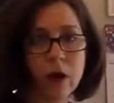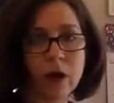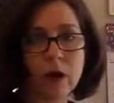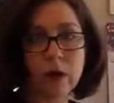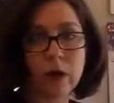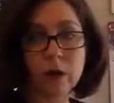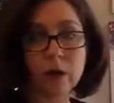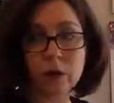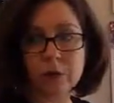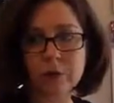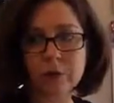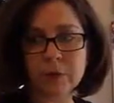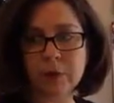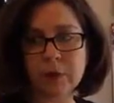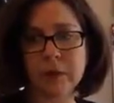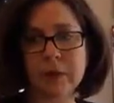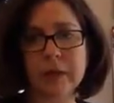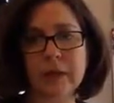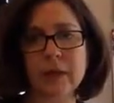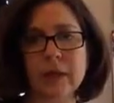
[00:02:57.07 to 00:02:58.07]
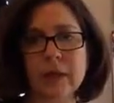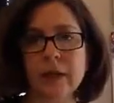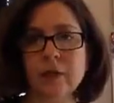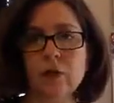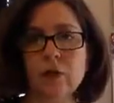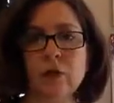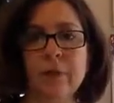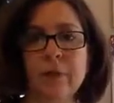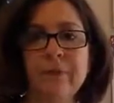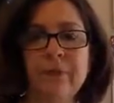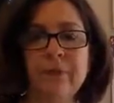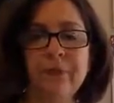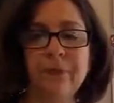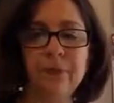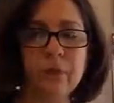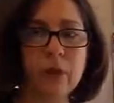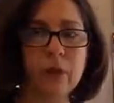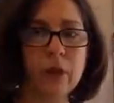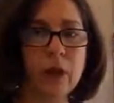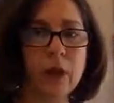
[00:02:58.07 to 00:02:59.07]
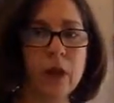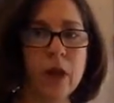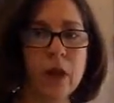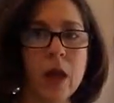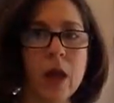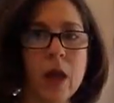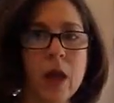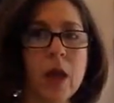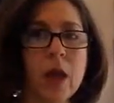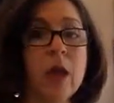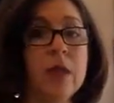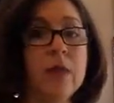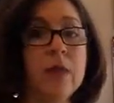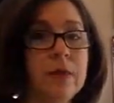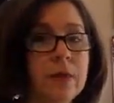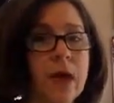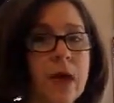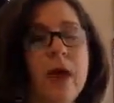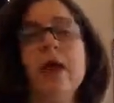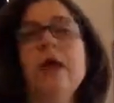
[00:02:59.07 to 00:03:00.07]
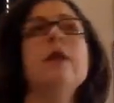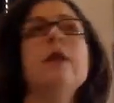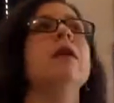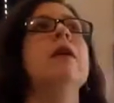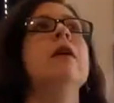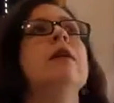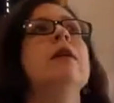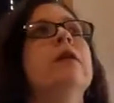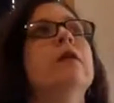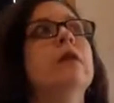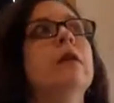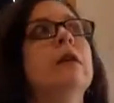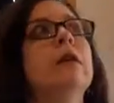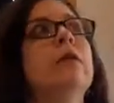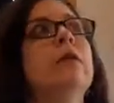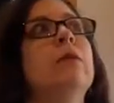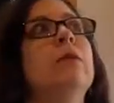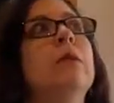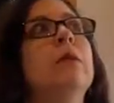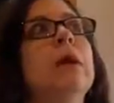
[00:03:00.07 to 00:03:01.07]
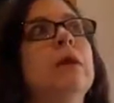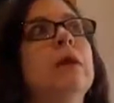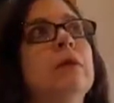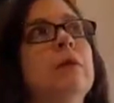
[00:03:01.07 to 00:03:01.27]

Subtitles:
Christmas ornaments that I store. Then, what else do